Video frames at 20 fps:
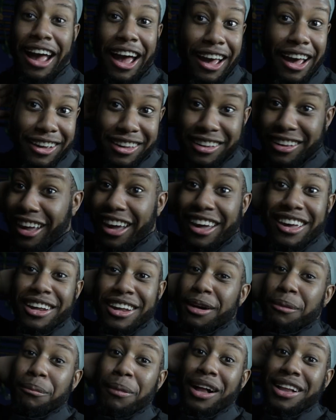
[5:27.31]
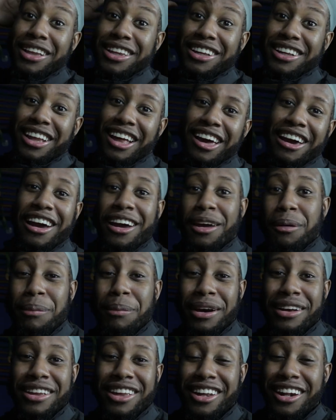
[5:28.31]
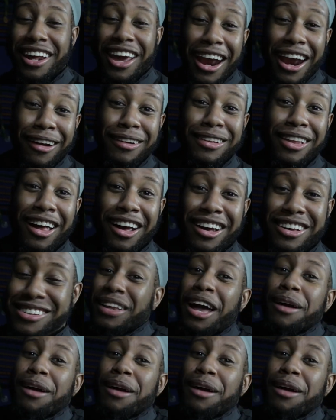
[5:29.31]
I can't get a mullet. Like I can barely get a hairline.